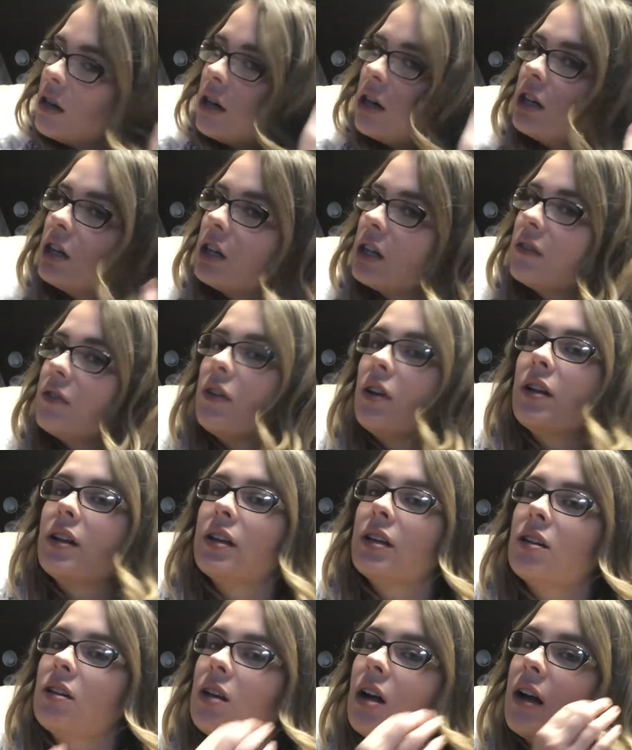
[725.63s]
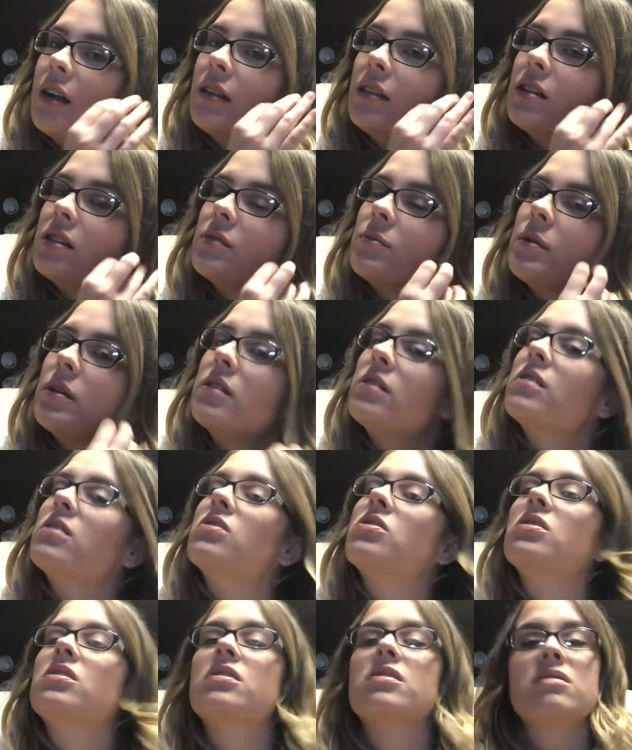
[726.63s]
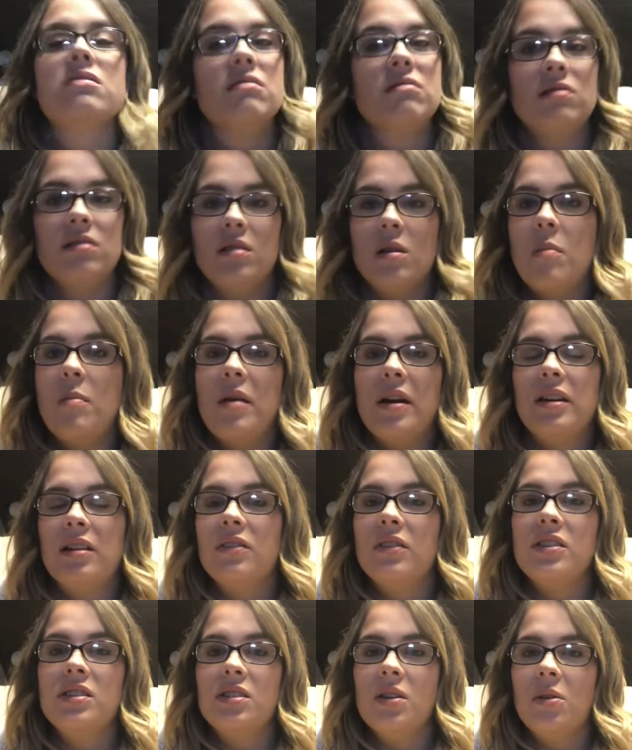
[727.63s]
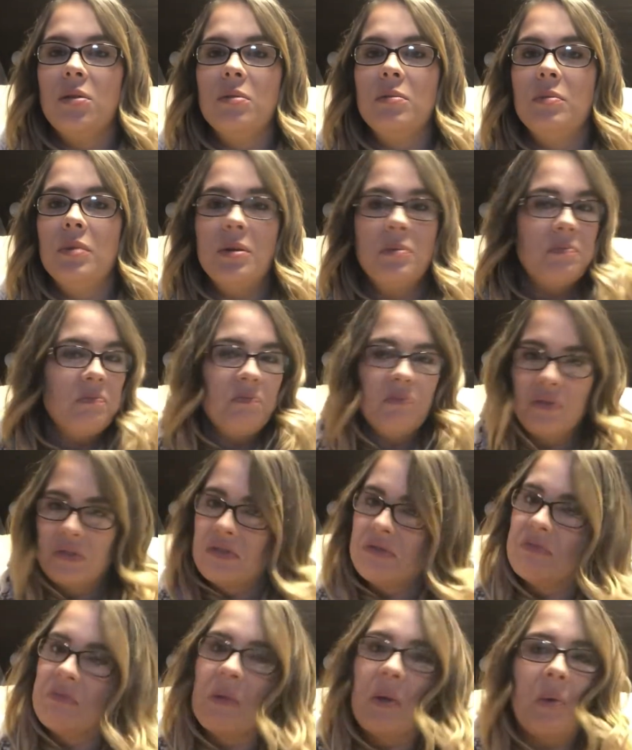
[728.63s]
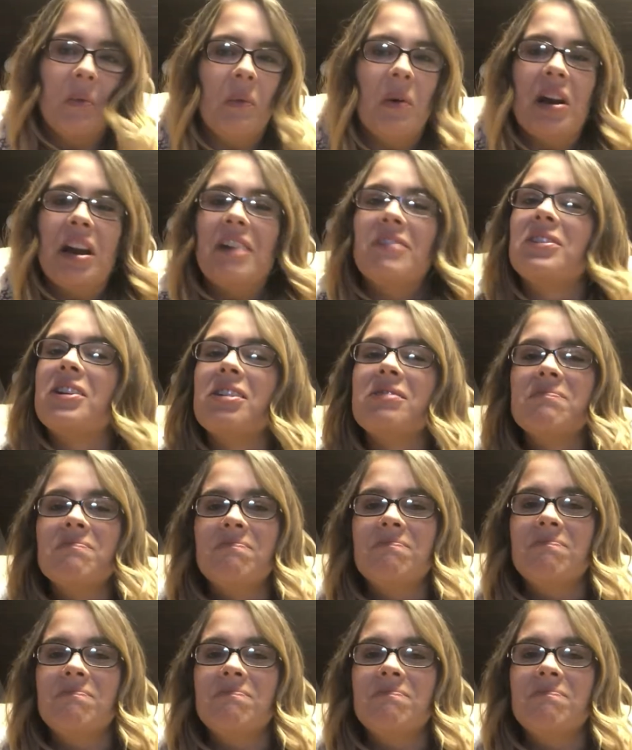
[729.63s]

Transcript: already falling a lot, and this piece is just a mind of its own, but whatever.